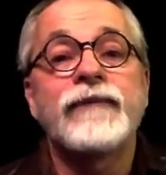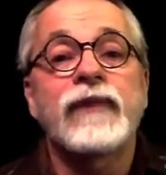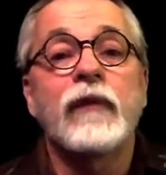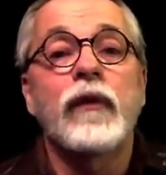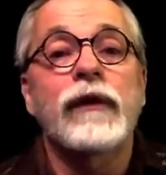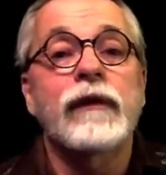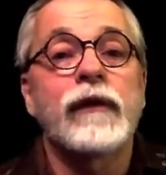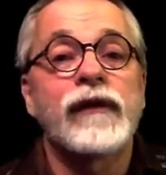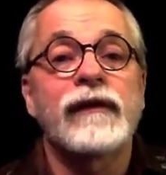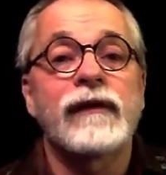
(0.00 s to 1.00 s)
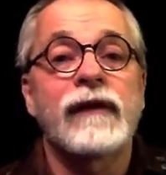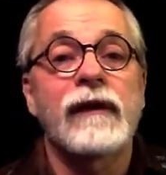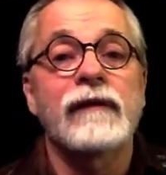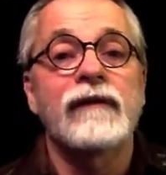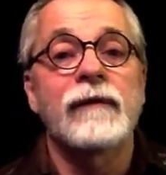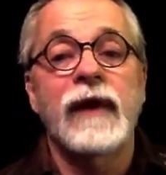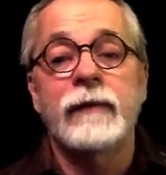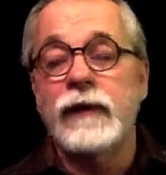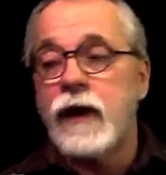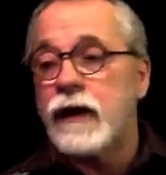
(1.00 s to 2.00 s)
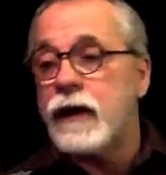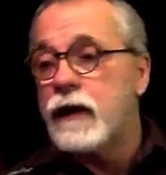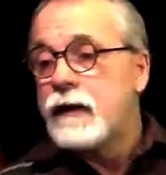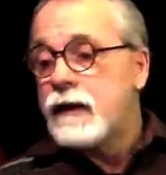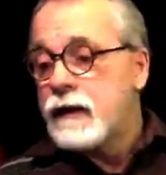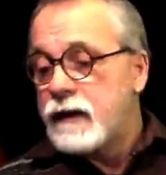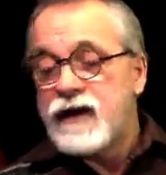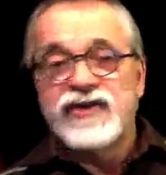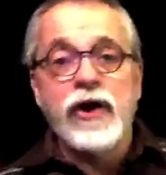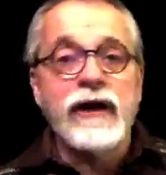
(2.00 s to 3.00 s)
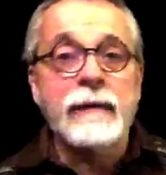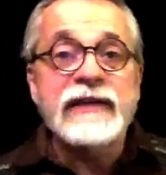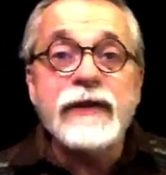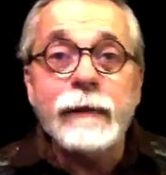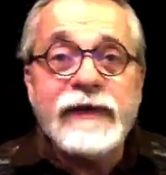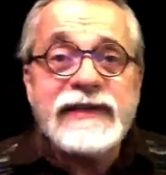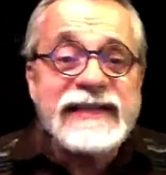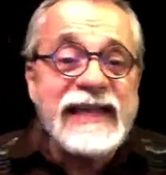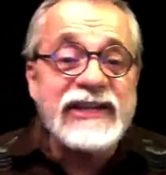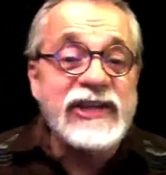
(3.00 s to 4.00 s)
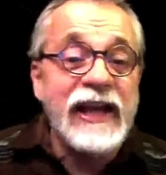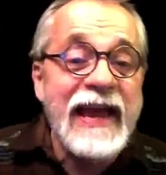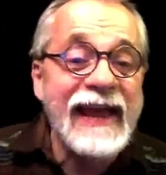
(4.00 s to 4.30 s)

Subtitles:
work those into my blog, because y'all got me so busy teaching.